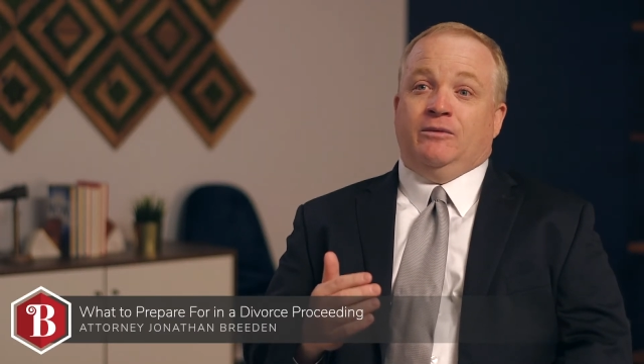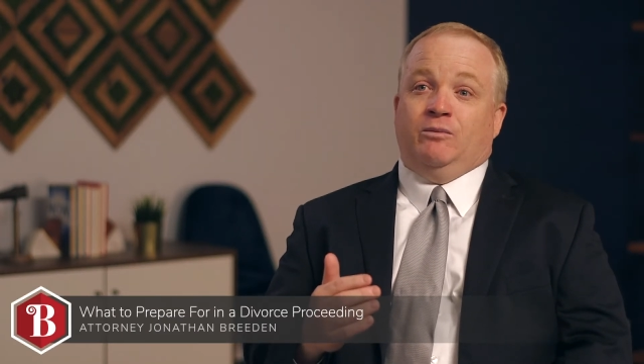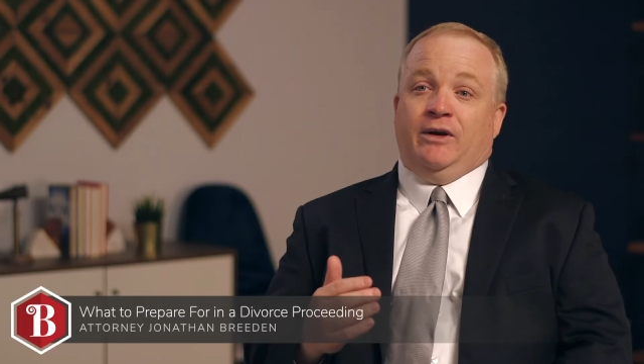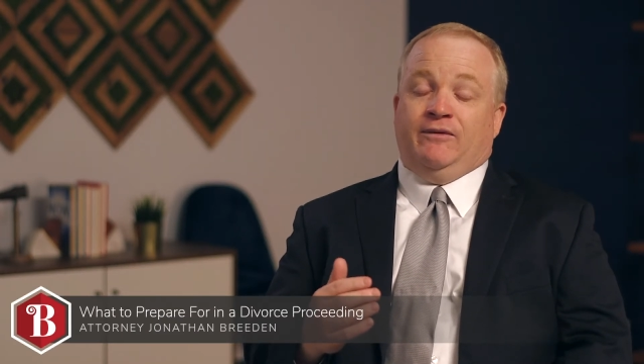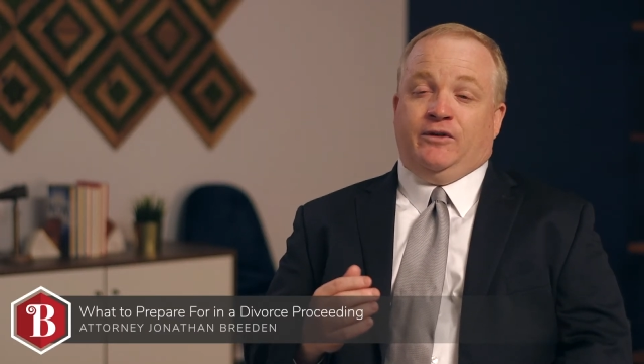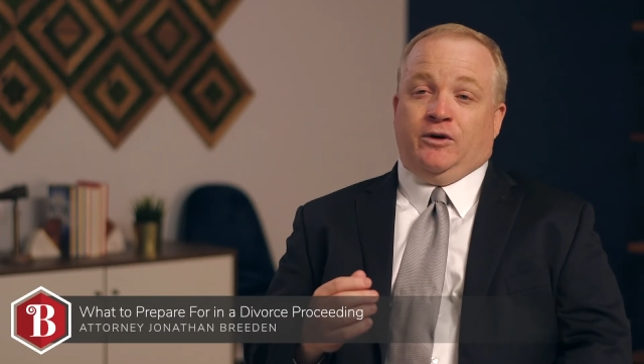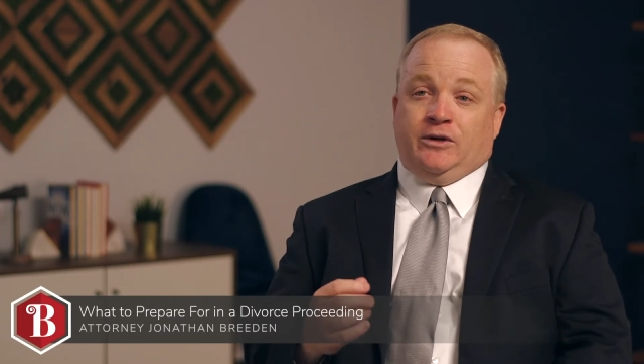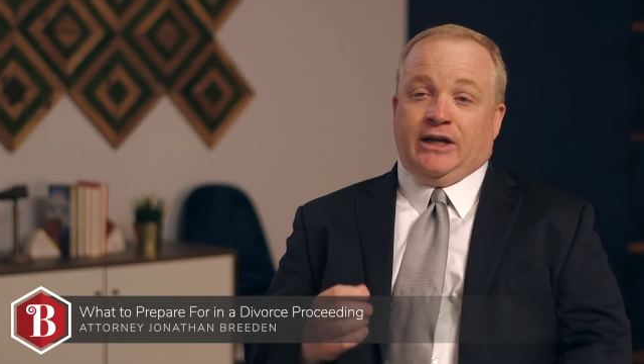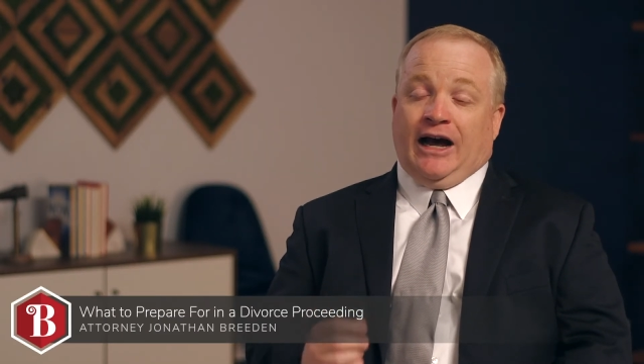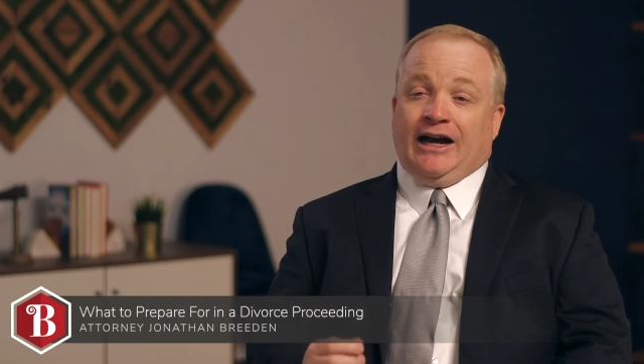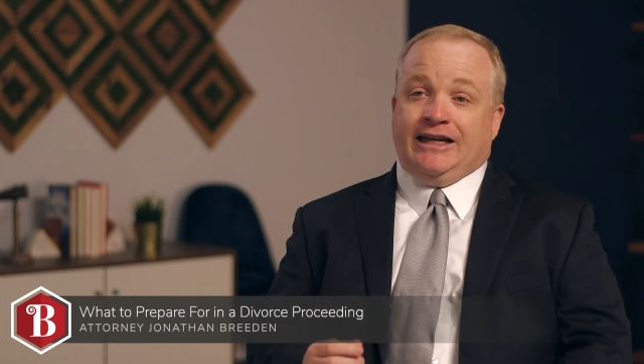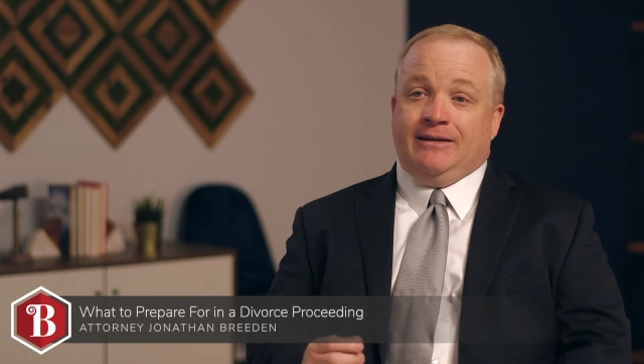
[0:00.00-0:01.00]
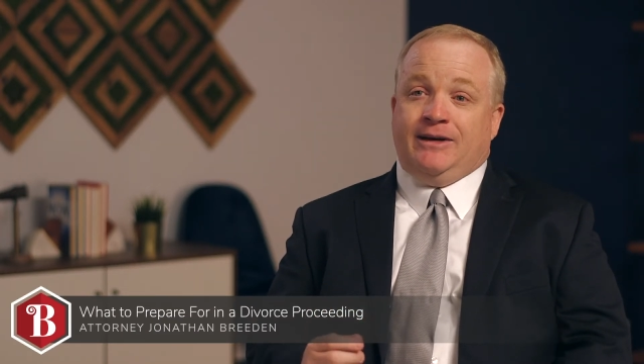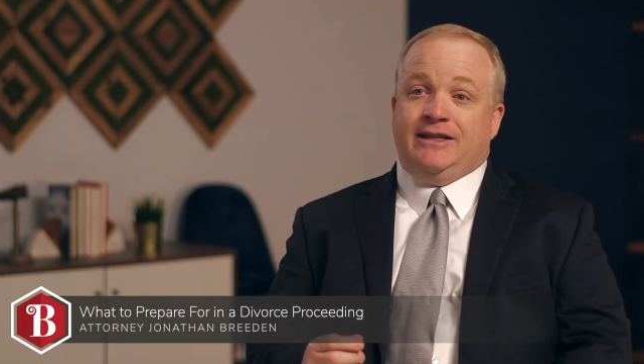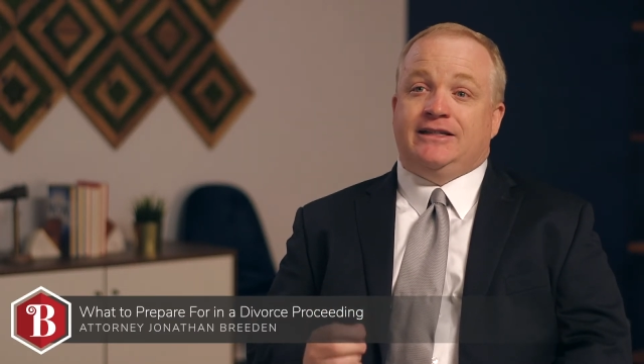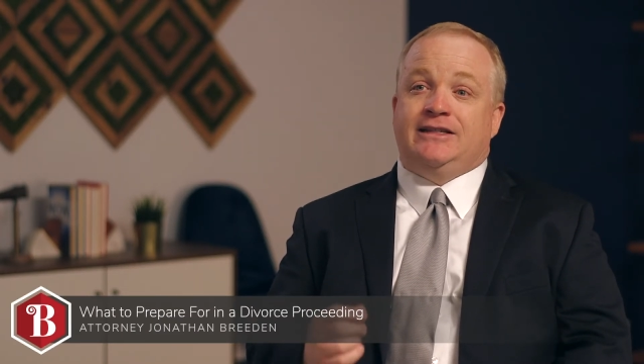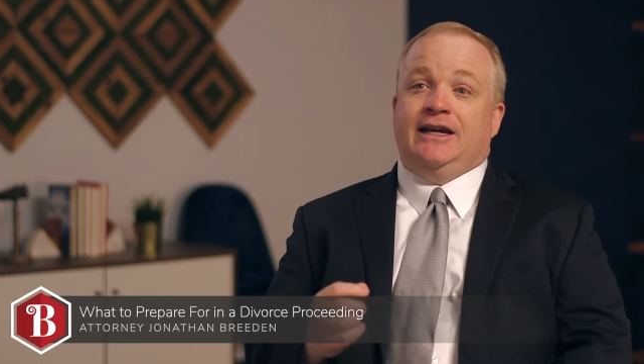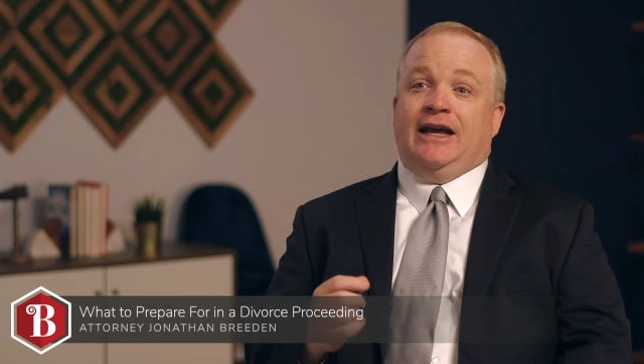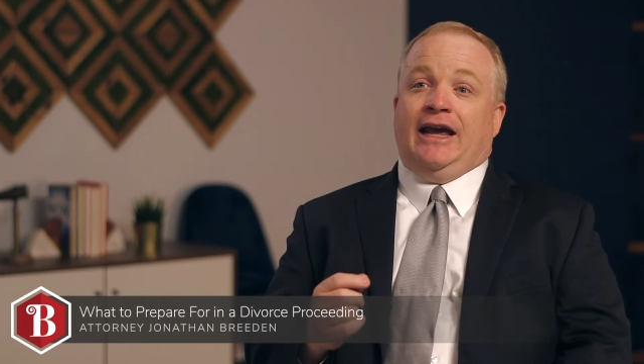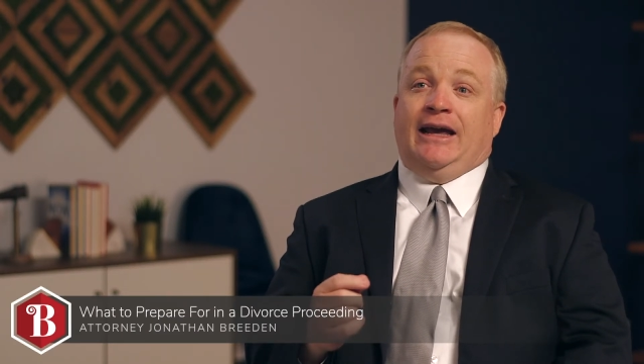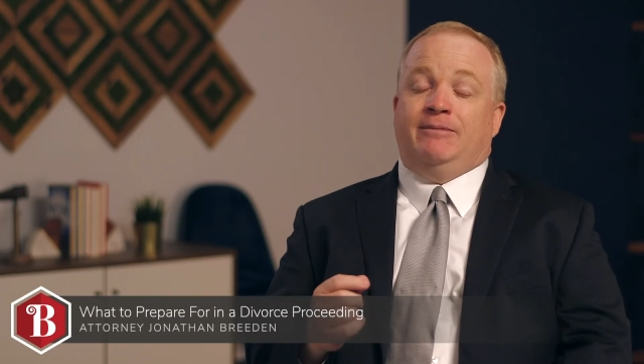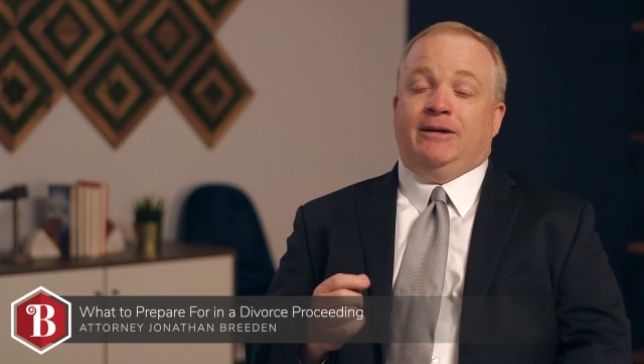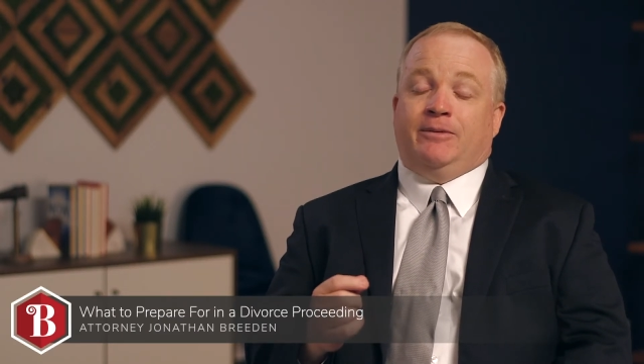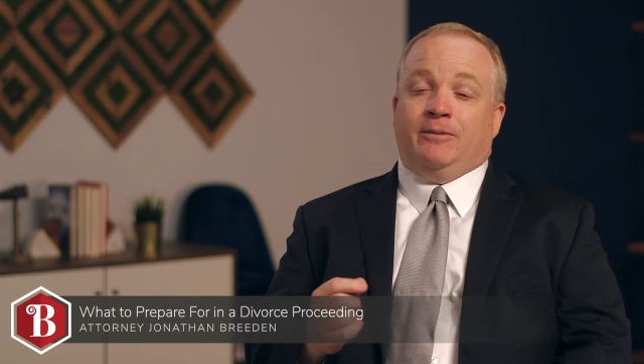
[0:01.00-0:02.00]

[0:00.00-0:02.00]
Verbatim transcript: with your documents and be